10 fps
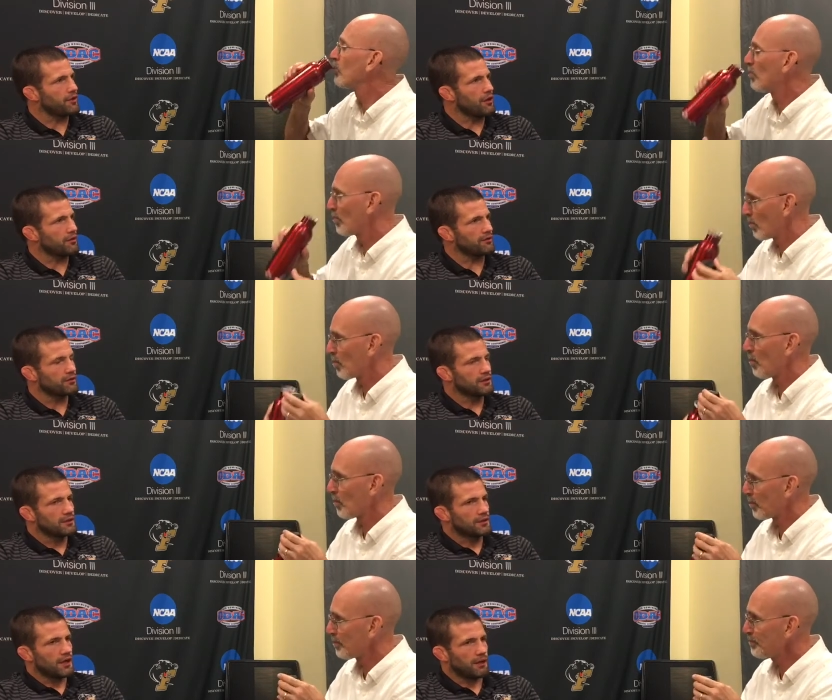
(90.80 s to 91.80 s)
Speaker 1: you know, and
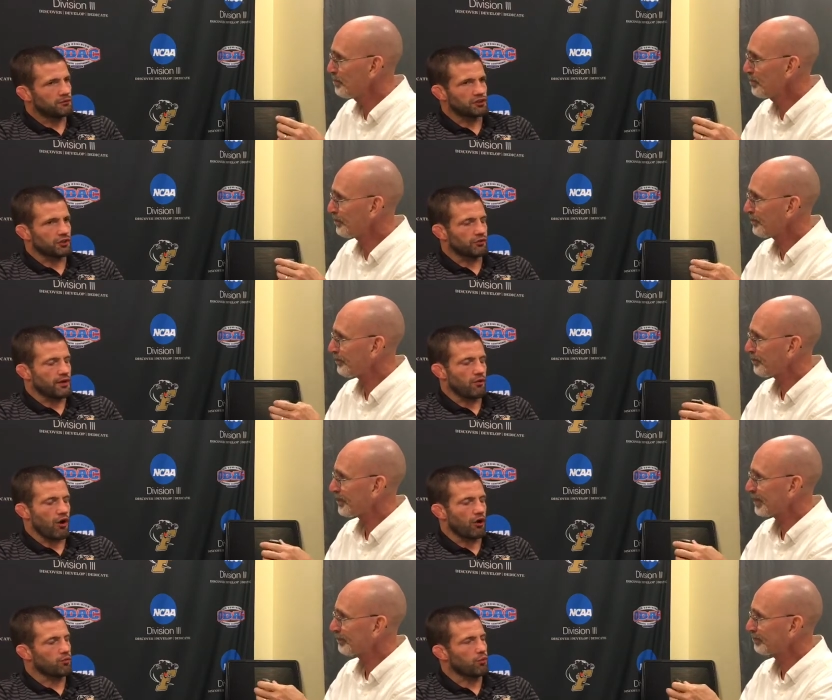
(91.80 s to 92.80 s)
um, just a great
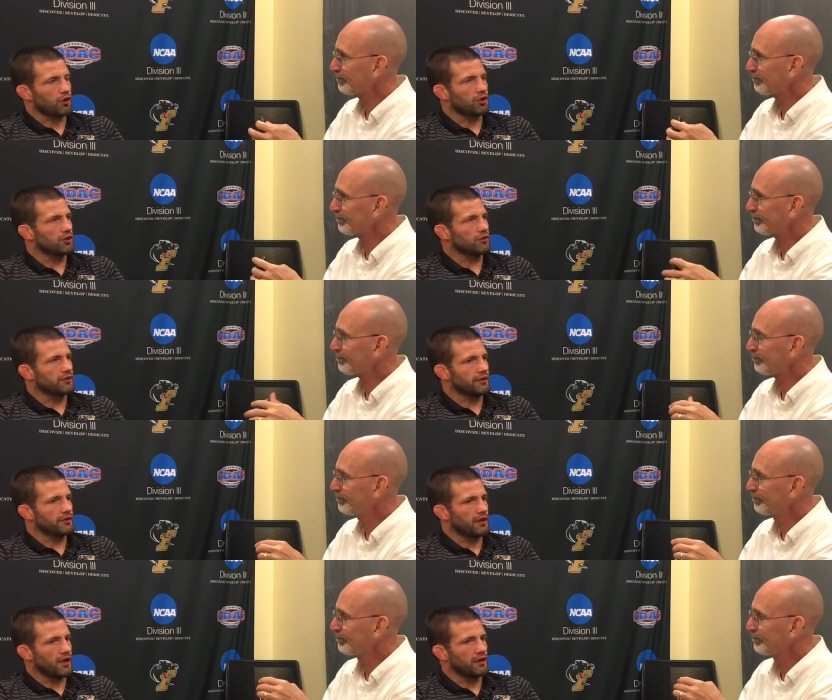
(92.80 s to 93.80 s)
hard worker, and,
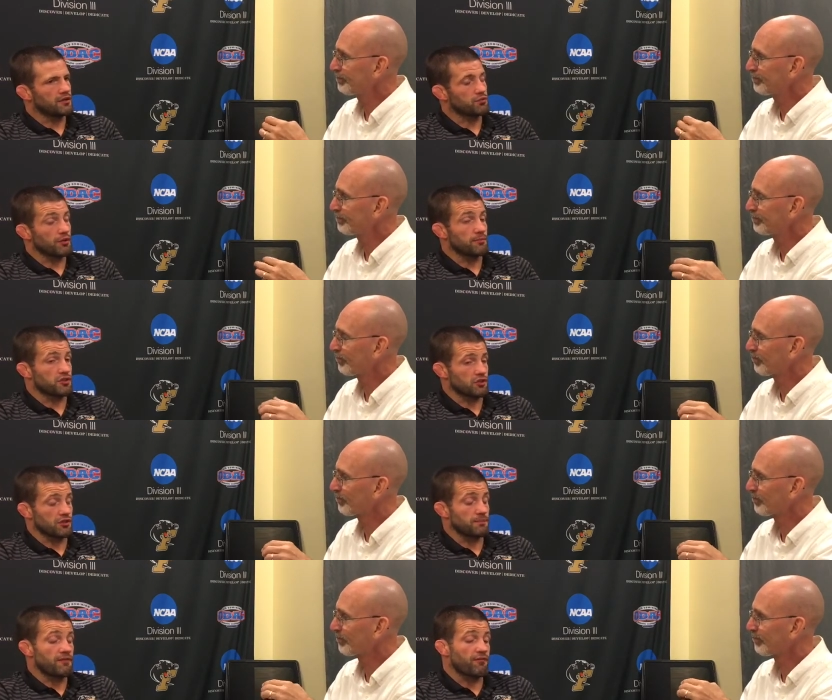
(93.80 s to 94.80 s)
and uh, it's really mature.
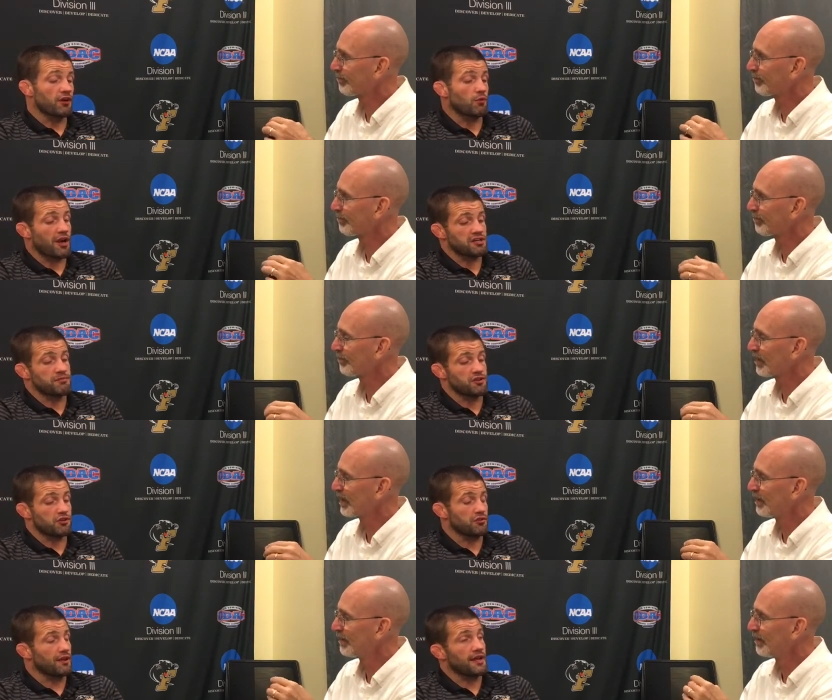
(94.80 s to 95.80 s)
It's been fun to watch him
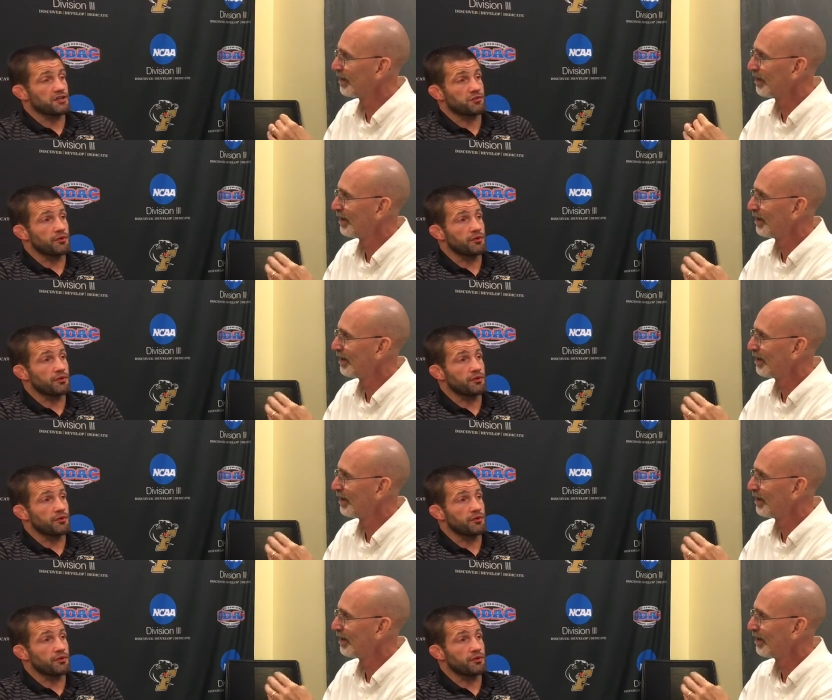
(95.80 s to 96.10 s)
mature the last